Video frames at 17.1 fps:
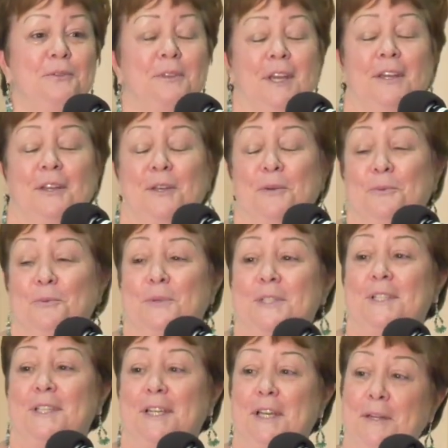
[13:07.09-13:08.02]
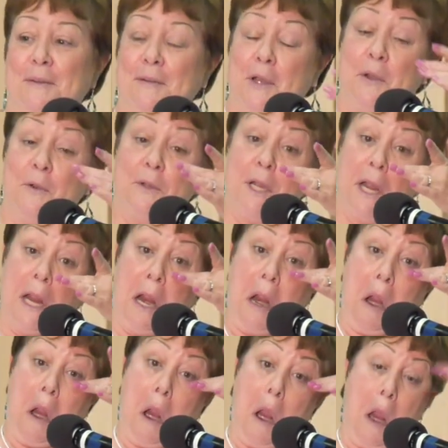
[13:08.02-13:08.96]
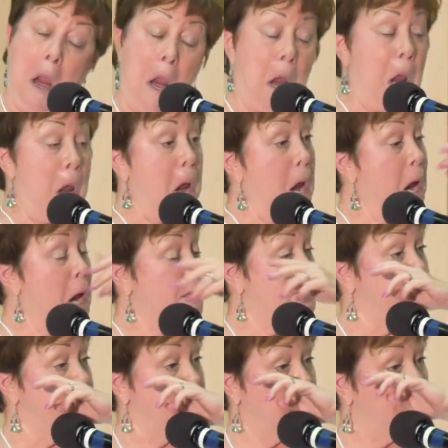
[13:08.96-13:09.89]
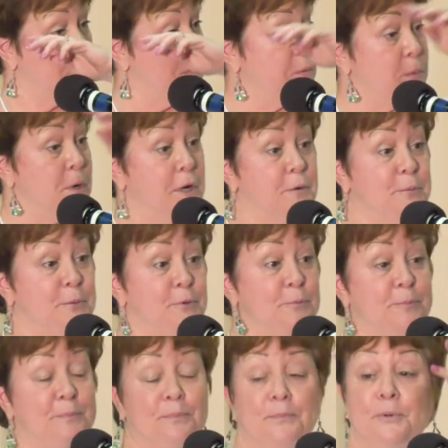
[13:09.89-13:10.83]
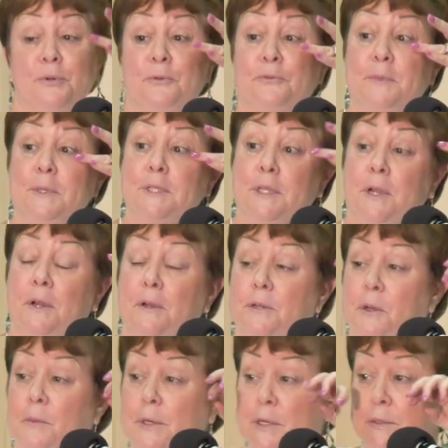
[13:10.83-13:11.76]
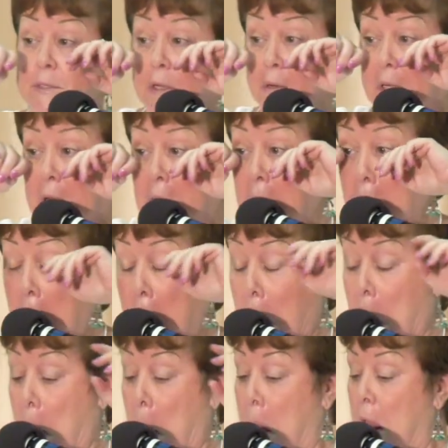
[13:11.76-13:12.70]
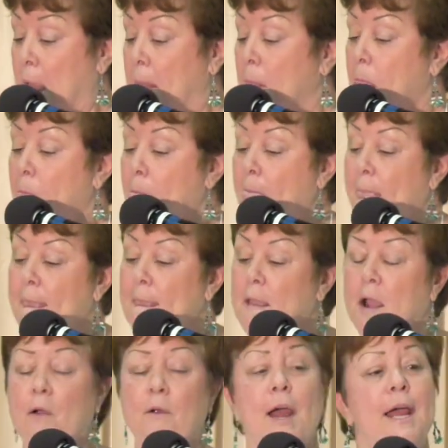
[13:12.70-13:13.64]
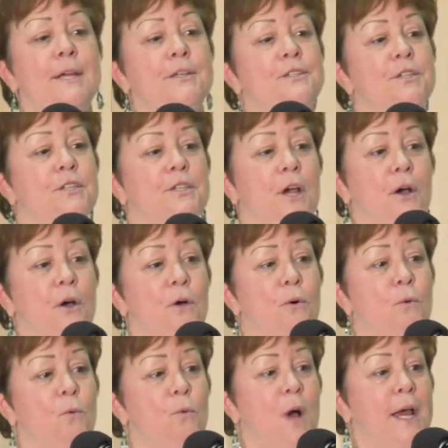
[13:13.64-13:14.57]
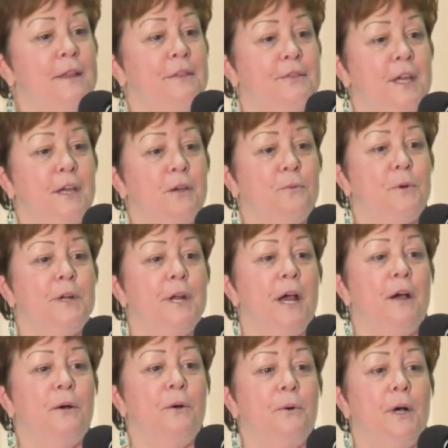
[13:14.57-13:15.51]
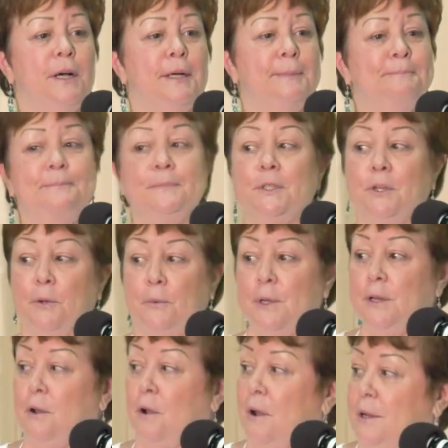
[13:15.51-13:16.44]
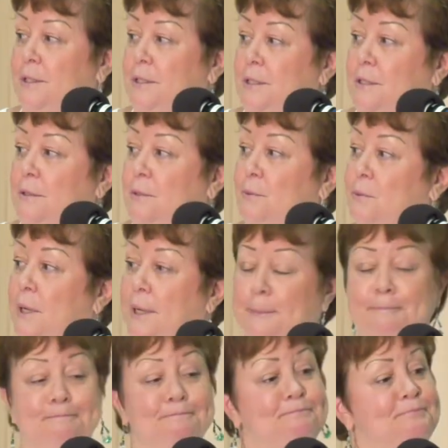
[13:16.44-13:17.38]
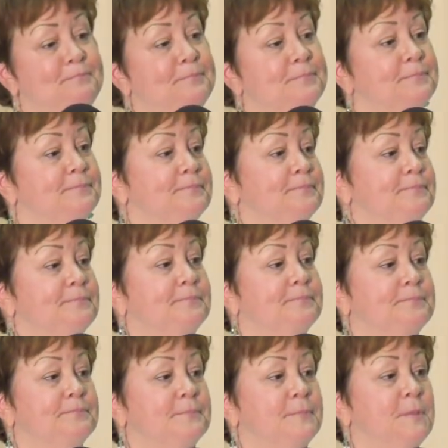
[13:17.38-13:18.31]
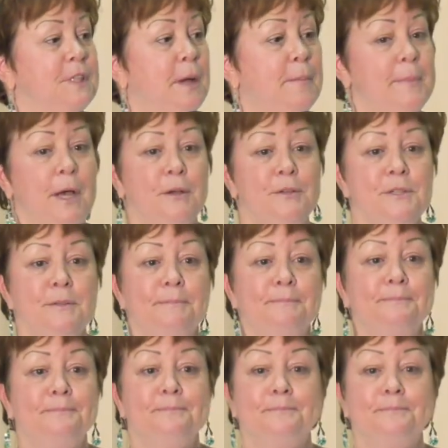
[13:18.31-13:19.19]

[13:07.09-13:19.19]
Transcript: Thank you, once again. Okay. Did I wear waterproof mascara? No one else. Okay. All right, so I think we're now going on to something else?